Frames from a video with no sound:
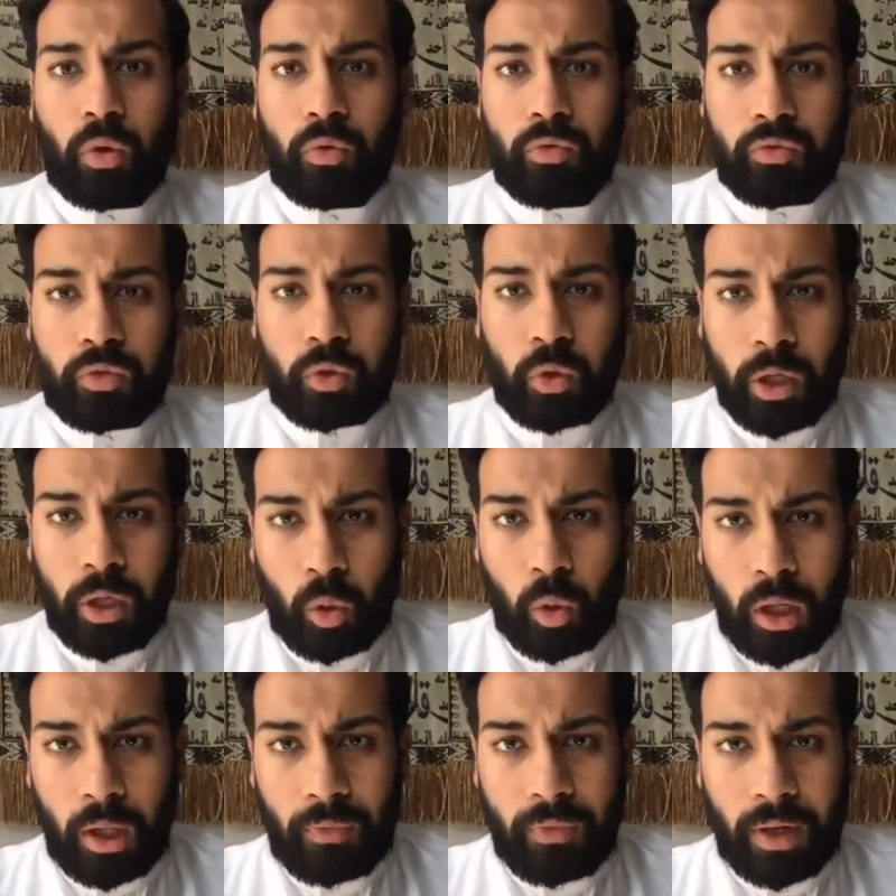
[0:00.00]
three
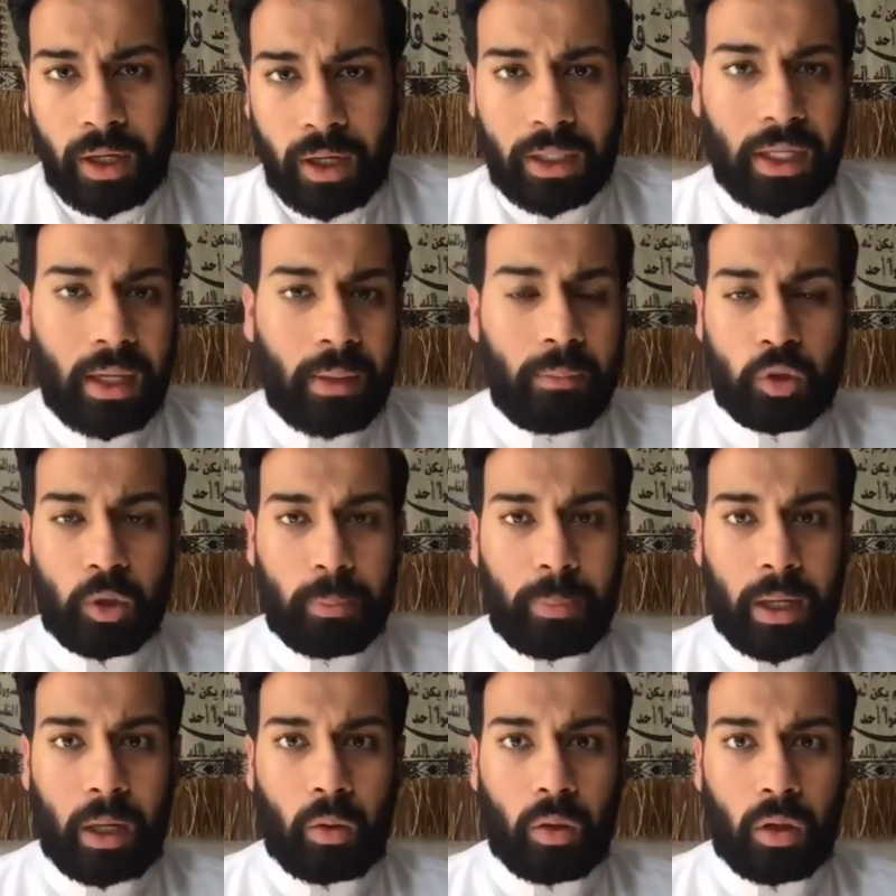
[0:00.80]
khulafa came to
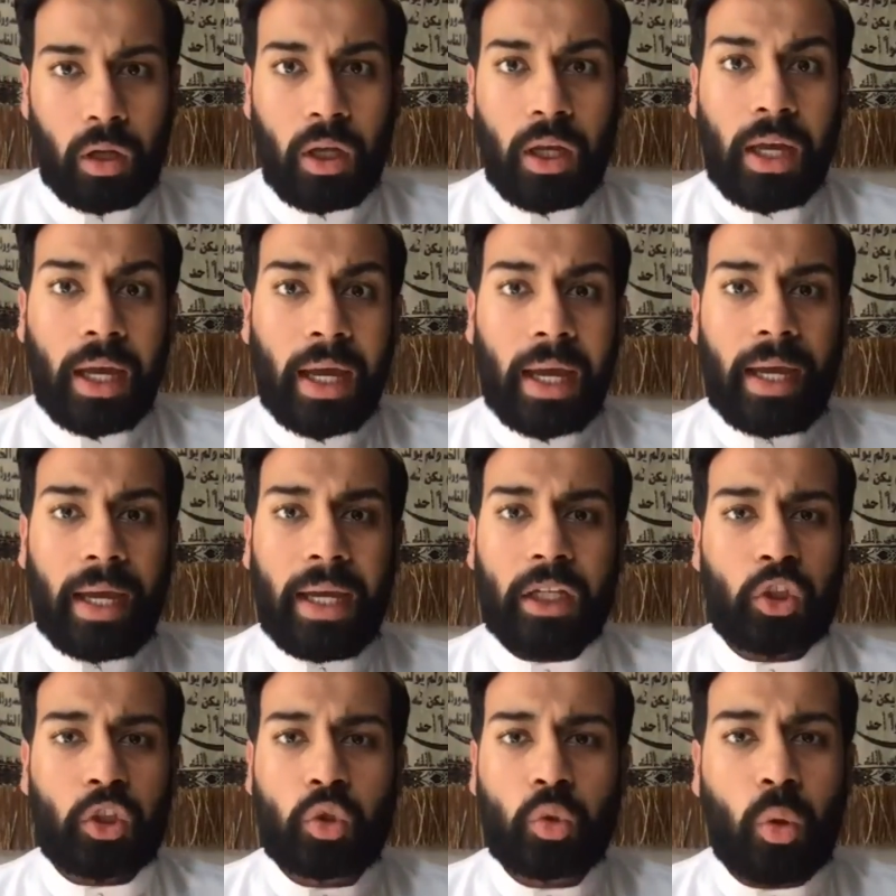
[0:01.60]
power. A
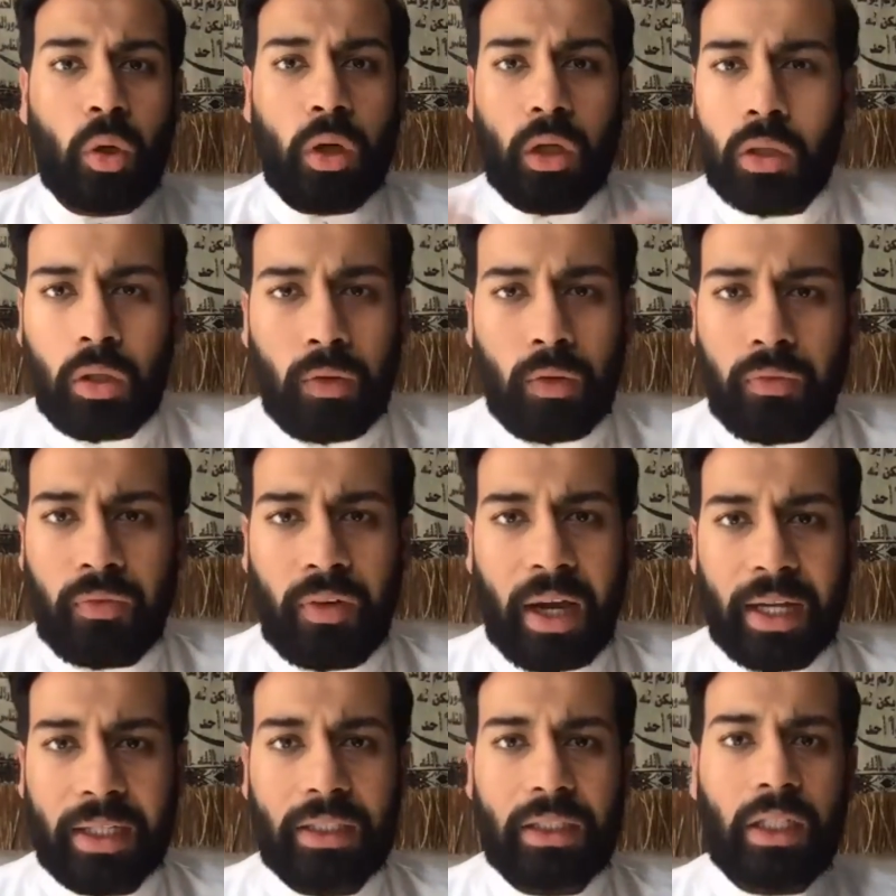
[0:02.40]
historical
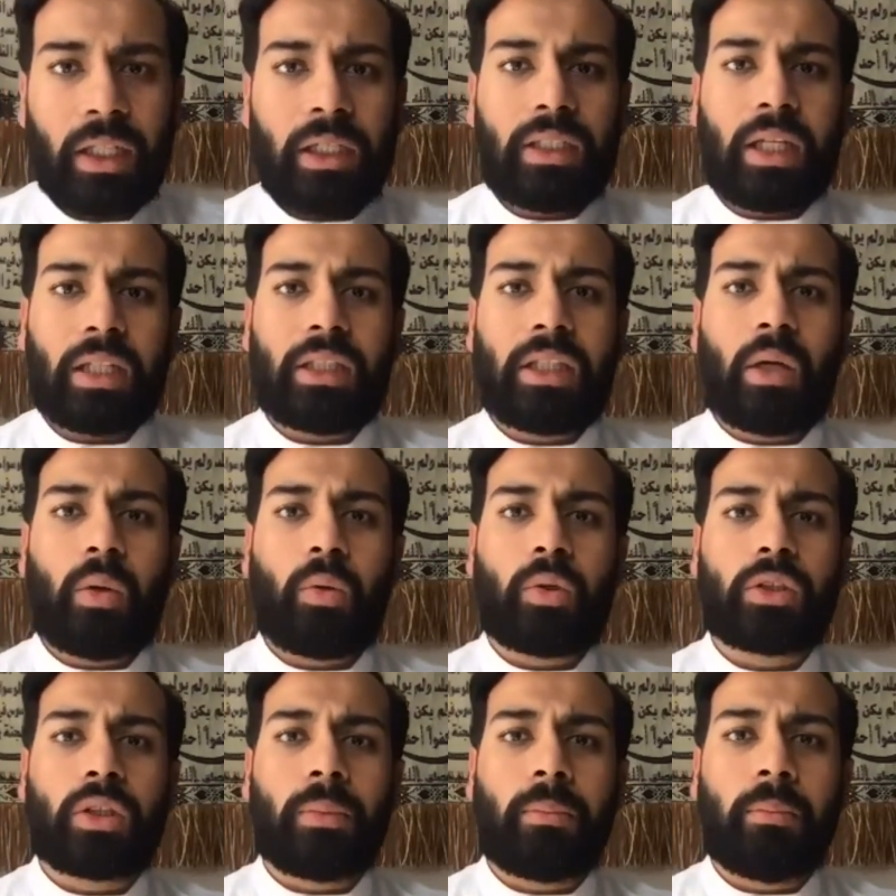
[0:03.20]
fact that there
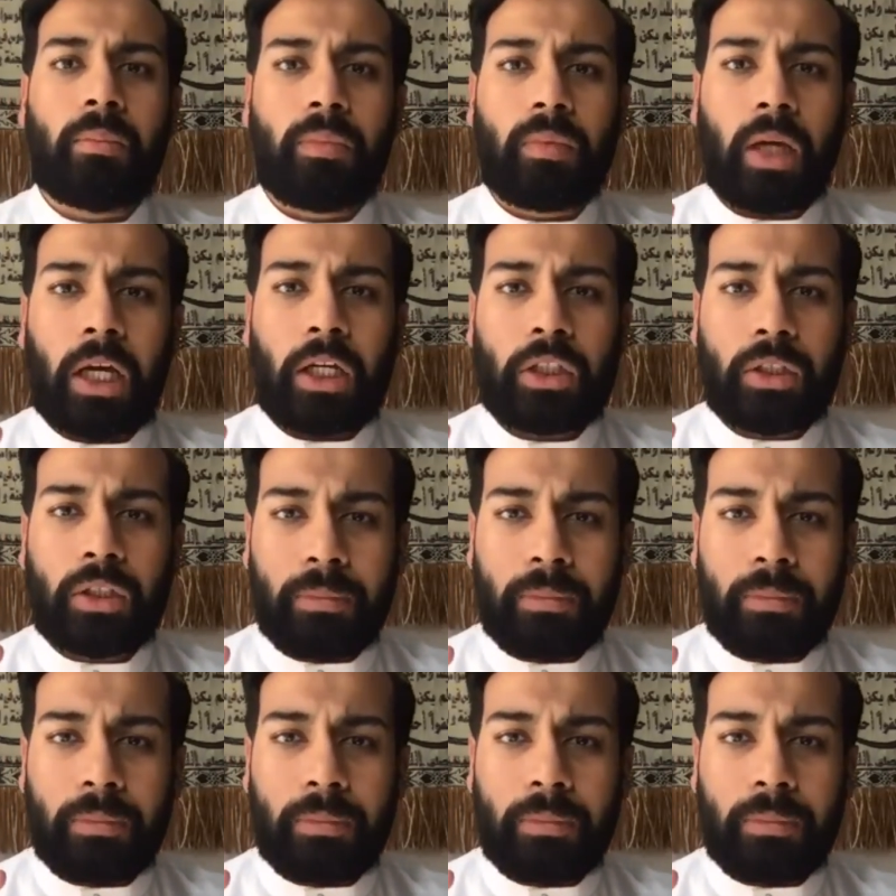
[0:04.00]
was a